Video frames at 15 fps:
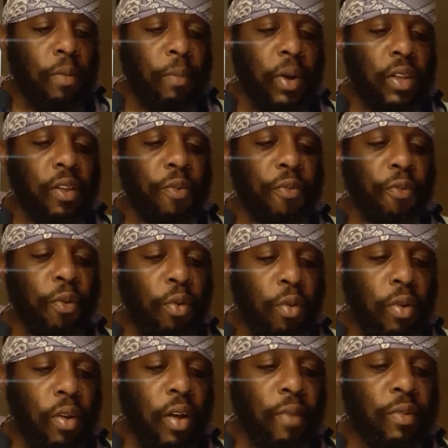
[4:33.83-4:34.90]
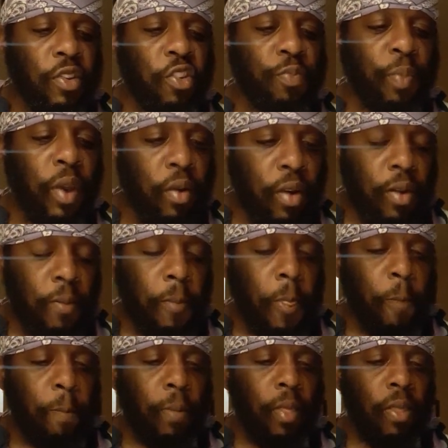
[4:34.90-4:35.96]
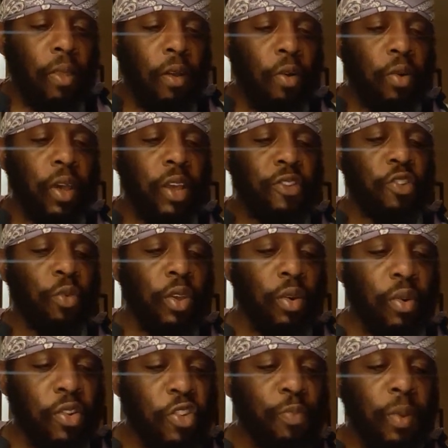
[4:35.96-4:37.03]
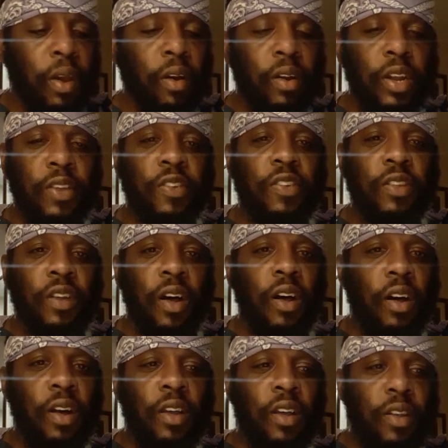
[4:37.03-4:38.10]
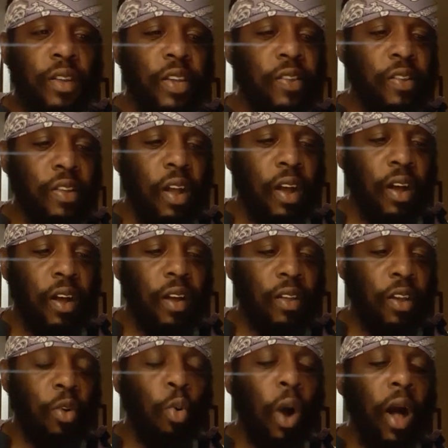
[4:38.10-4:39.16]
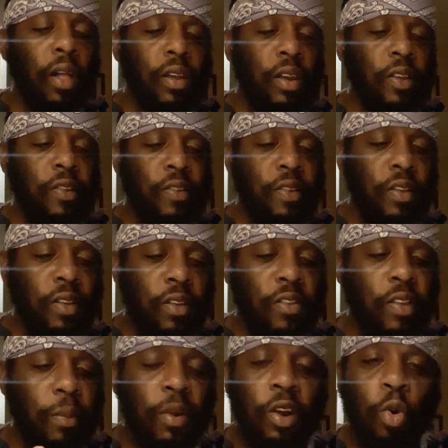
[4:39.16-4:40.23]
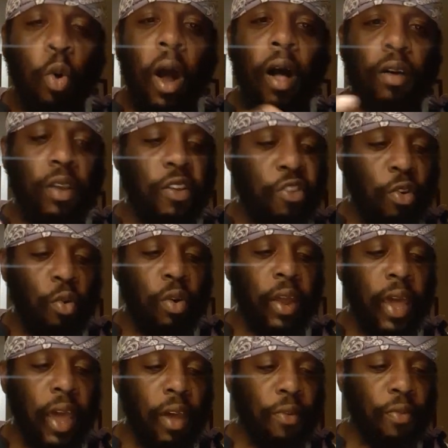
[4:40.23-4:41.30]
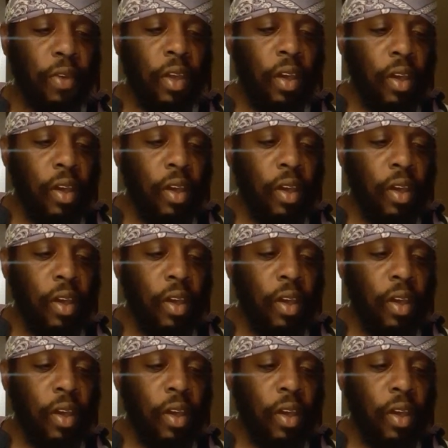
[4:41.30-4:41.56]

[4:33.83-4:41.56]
But the fruit of the spirit, okay, so when you're in the spirit, this is the qualities, some of the qualities you're going to have.